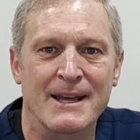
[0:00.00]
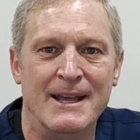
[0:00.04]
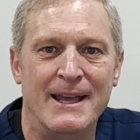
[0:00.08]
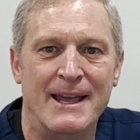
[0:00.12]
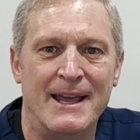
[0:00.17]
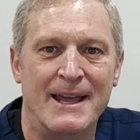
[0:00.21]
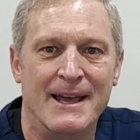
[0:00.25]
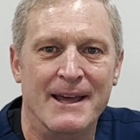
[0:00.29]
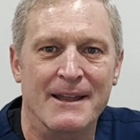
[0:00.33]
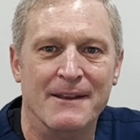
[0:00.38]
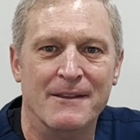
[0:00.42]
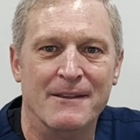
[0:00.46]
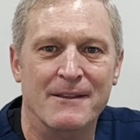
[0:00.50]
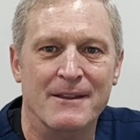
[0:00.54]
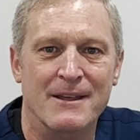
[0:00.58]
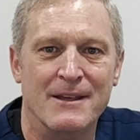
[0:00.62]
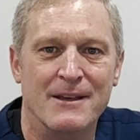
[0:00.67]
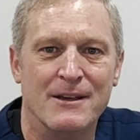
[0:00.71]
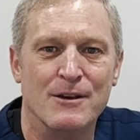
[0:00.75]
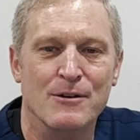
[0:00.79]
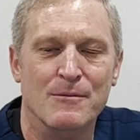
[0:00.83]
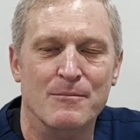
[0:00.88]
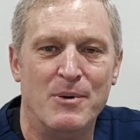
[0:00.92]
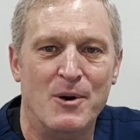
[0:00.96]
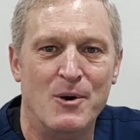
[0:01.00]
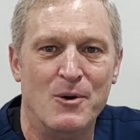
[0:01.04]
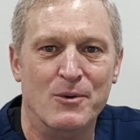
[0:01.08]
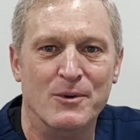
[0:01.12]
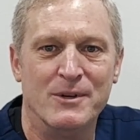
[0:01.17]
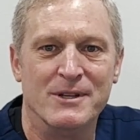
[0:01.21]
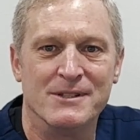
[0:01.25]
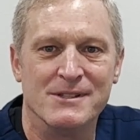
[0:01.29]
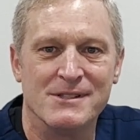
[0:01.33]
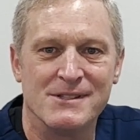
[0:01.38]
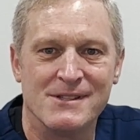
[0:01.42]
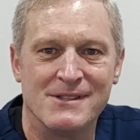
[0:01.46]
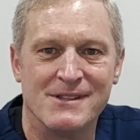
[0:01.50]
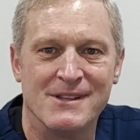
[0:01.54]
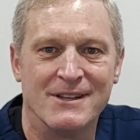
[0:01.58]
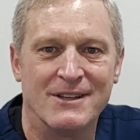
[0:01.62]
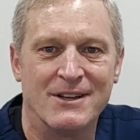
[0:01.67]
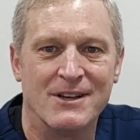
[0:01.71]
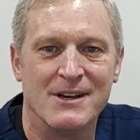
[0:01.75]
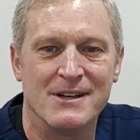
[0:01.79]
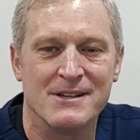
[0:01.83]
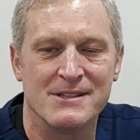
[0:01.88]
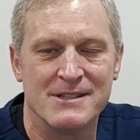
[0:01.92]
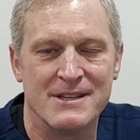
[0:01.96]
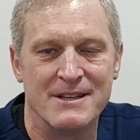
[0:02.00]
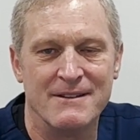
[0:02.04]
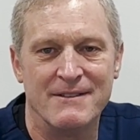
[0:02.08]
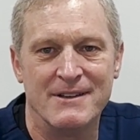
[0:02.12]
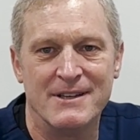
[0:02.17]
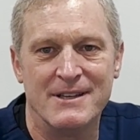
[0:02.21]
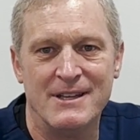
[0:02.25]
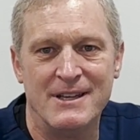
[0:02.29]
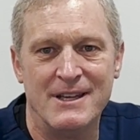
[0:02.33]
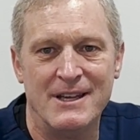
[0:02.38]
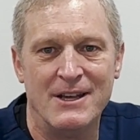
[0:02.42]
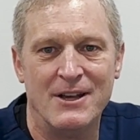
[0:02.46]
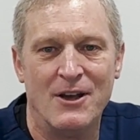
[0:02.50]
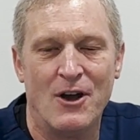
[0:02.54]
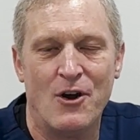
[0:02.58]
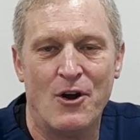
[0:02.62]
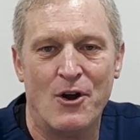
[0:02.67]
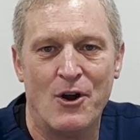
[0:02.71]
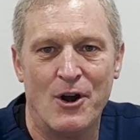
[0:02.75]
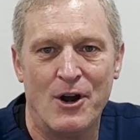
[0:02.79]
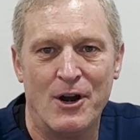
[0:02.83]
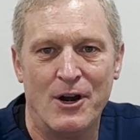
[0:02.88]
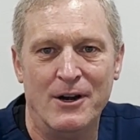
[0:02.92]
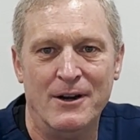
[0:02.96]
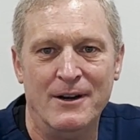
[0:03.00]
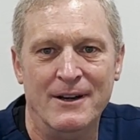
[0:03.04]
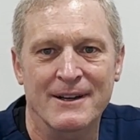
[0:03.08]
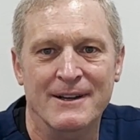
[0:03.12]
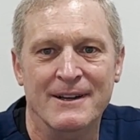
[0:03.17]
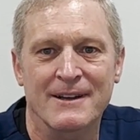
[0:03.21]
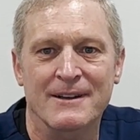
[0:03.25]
and the components that cause DVT are